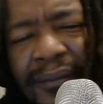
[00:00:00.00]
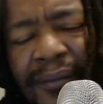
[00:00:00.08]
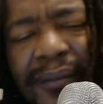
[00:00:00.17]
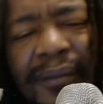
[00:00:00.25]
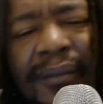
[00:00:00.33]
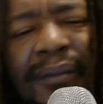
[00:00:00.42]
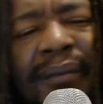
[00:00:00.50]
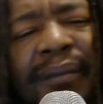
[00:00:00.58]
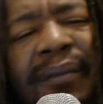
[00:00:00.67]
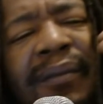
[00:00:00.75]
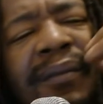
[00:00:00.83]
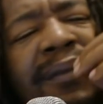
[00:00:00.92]

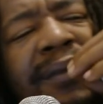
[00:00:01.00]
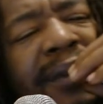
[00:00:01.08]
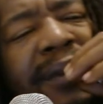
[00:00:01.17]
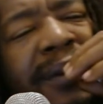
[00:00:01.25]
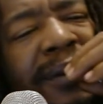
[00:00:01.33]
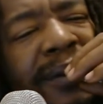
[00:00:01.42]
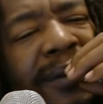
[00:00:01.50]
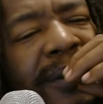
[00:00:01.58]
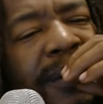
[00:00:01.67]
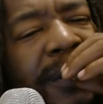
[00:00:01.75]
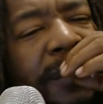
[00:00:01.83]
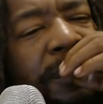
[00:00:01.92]

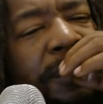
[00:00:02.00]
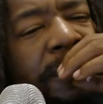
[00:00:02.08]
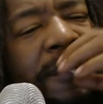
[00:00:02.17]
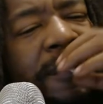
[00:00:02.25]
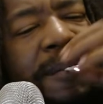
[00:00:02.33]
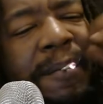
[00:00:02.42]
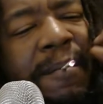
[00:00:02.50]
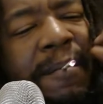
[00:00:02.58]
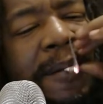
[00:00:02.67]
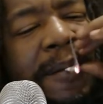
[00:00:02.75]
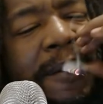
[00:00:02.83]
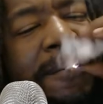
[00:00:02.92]

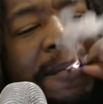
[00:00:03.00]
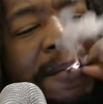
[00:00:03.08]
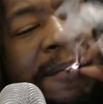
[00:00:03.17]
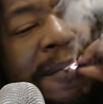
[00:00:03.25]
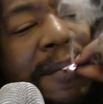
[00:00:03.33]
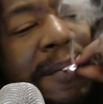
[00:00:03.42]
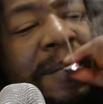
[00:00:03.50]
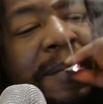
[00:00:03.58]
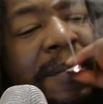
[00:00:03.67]
(no one is talking)